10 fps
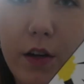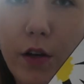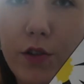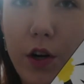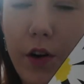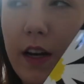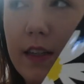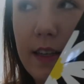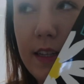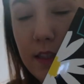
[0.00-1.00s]
don't know who John Green
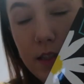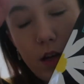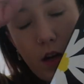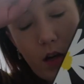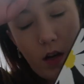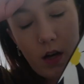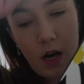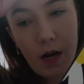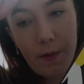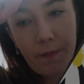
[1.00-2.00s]
is, he's the
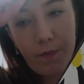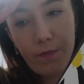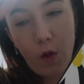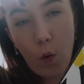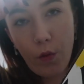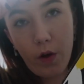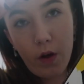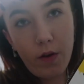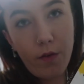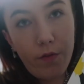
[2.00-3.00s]
author
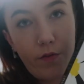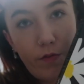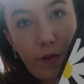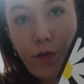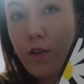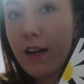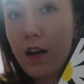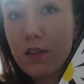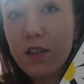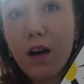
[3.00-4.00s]
of The Fault in
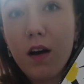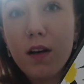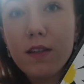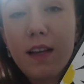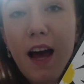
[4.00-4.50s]
Our Stars